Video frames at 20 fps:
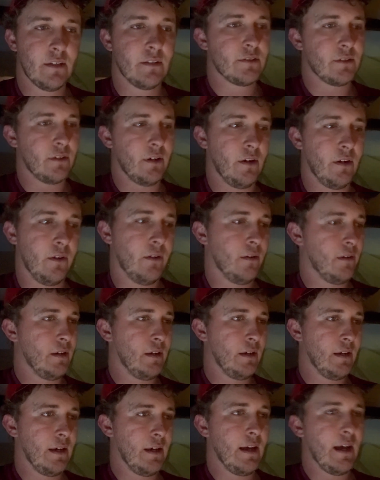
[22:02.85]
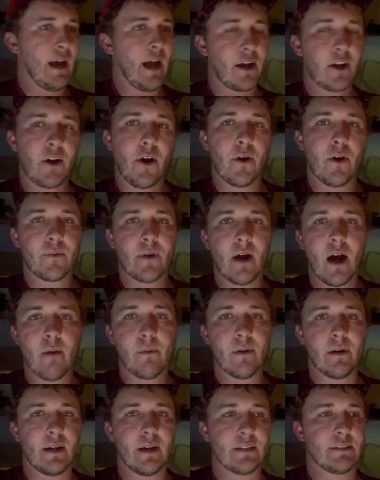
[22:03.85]
So I called
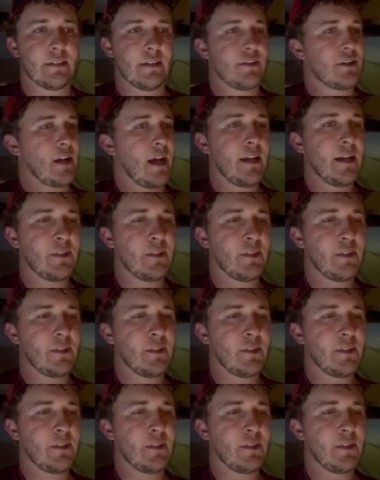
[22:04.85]
Robert and I said, change